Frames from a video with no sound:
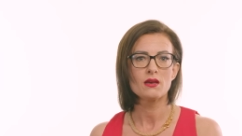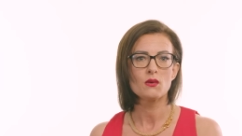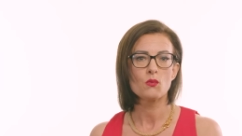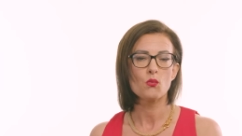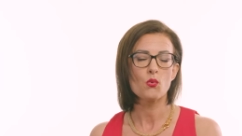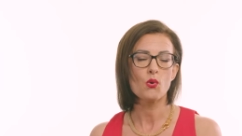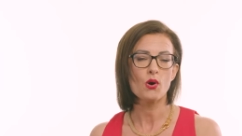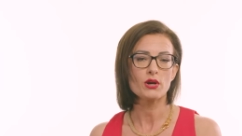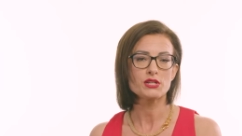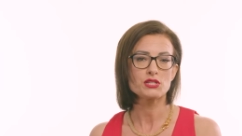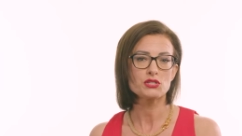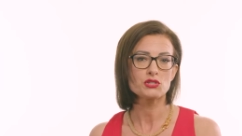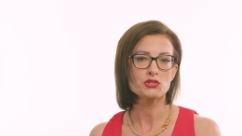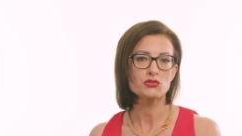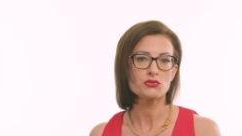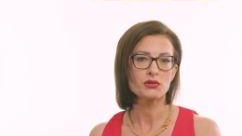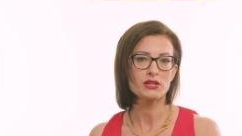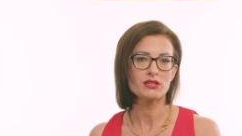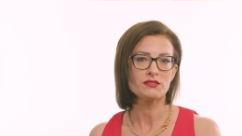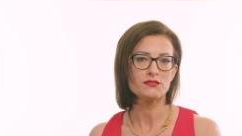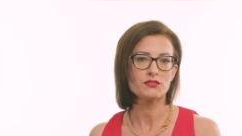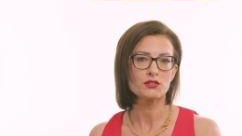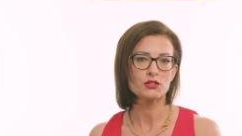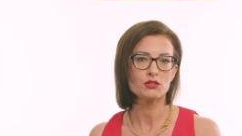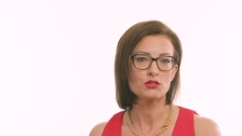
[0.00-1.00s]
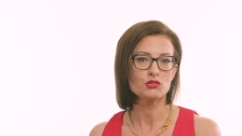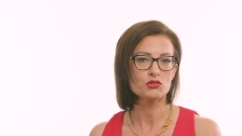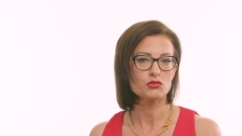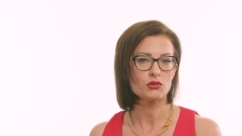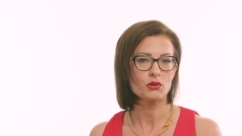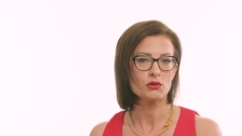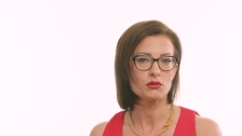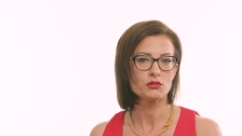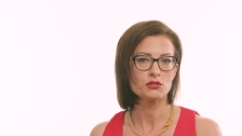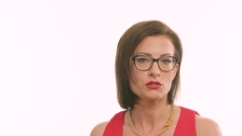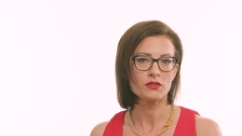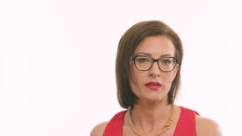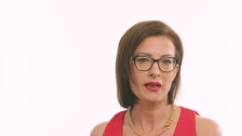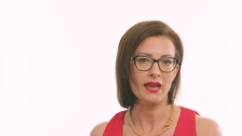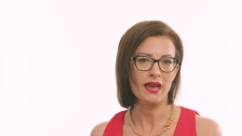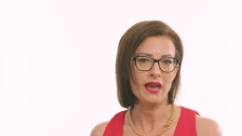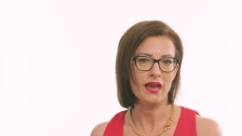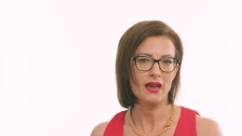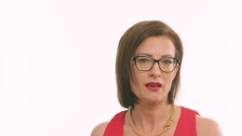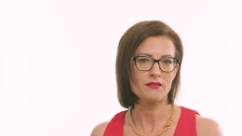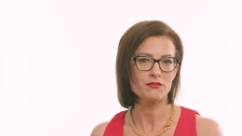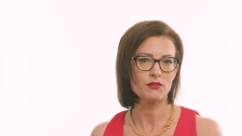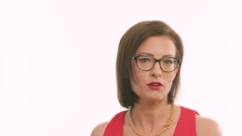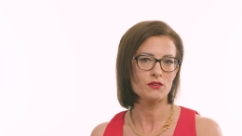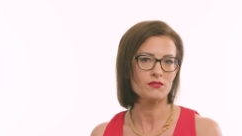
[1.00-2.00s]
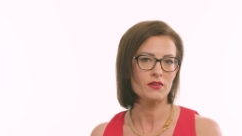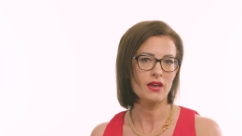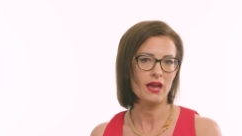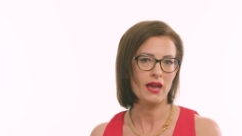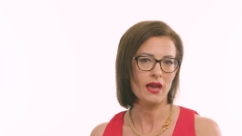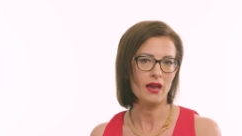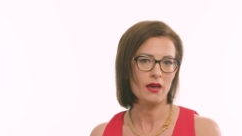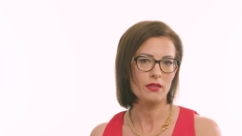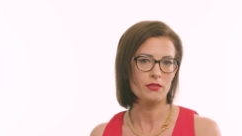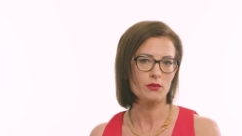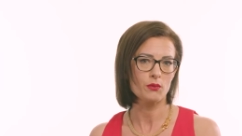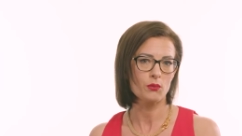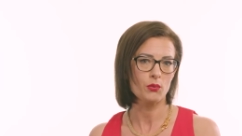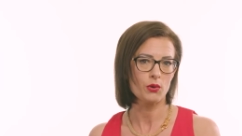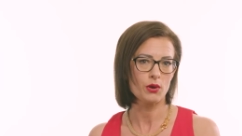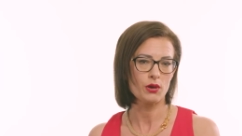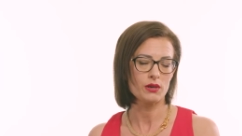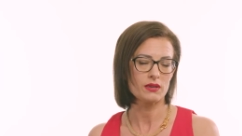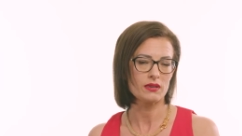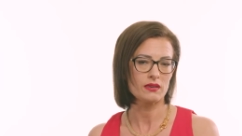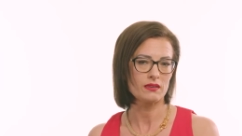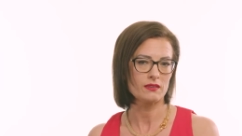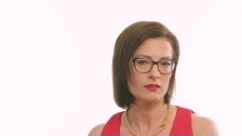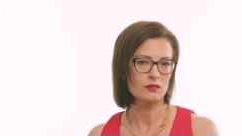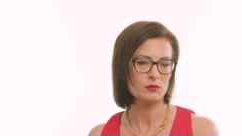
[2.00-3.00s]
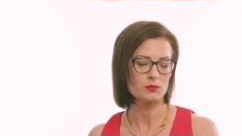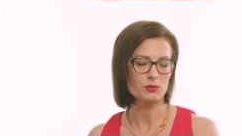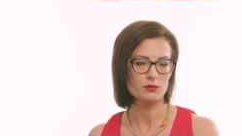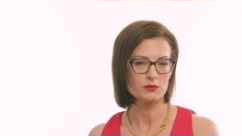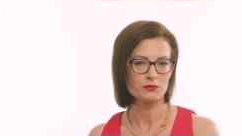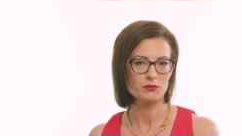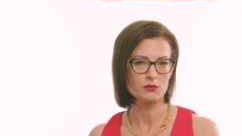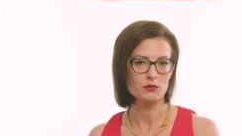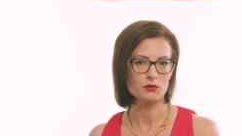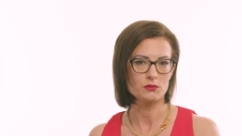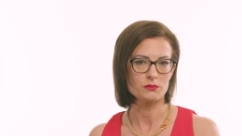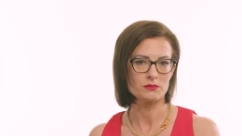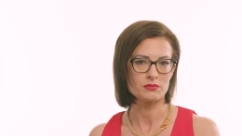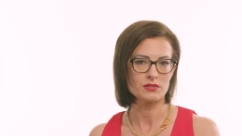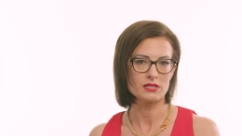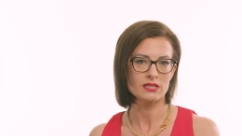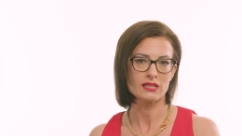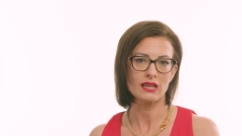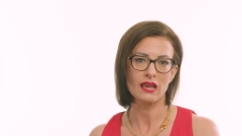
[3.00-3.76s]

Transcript: What degree of control do they have over how the work is performed?